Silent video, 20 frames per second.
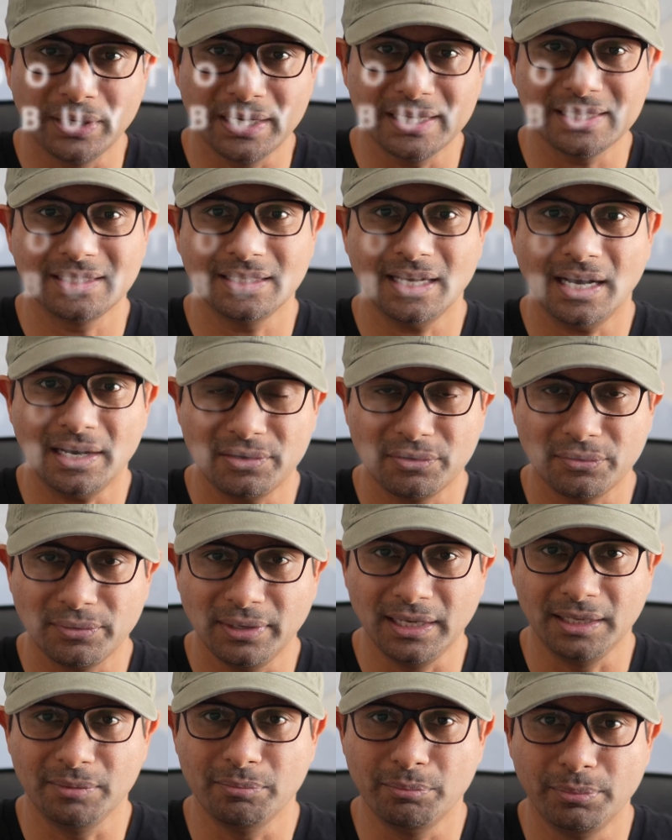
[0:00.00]
it is not
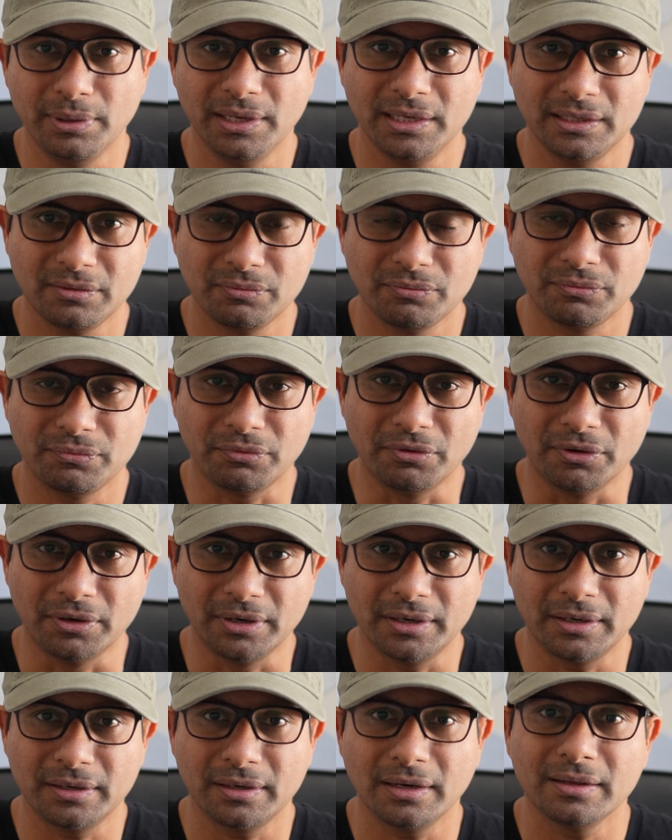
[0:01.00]
really built
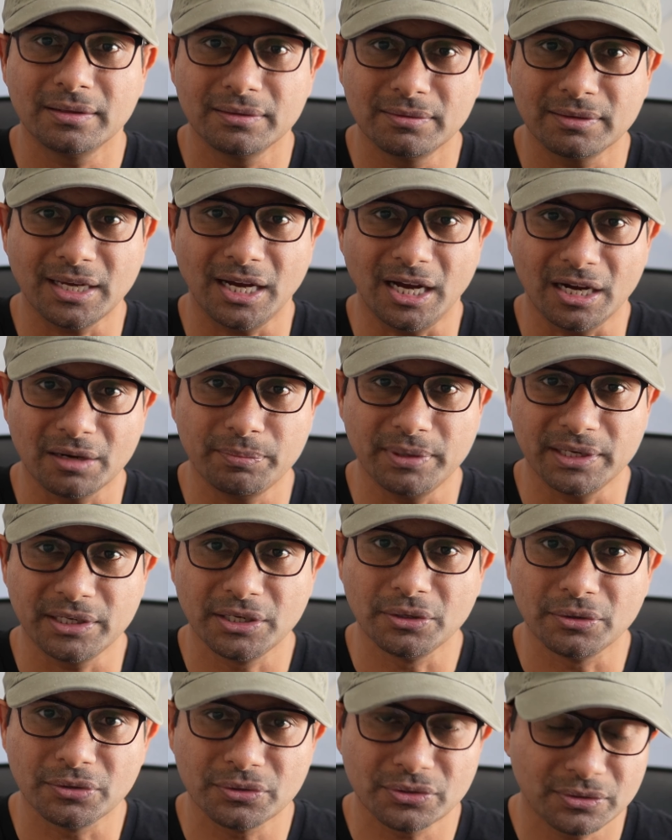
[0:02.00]
for the cockpit
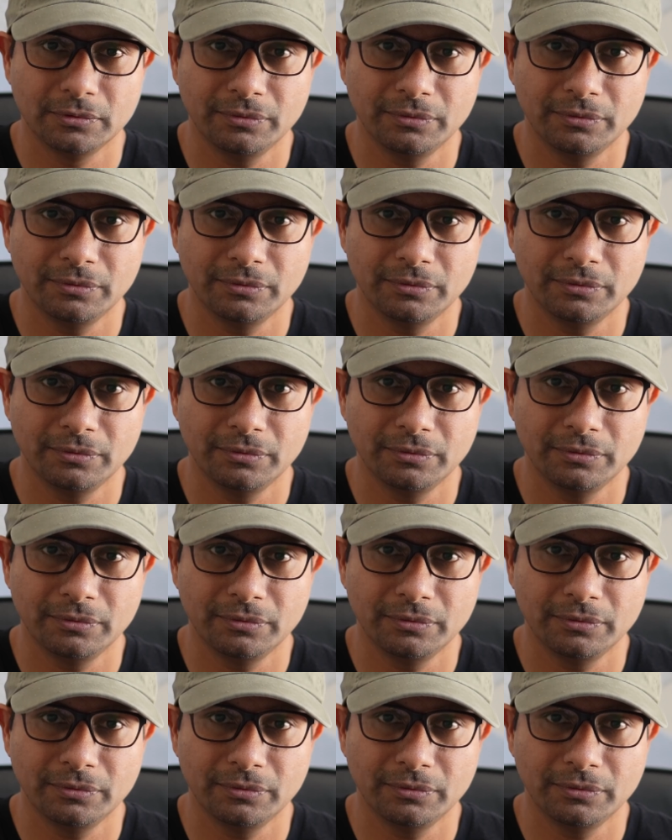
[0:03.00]
use.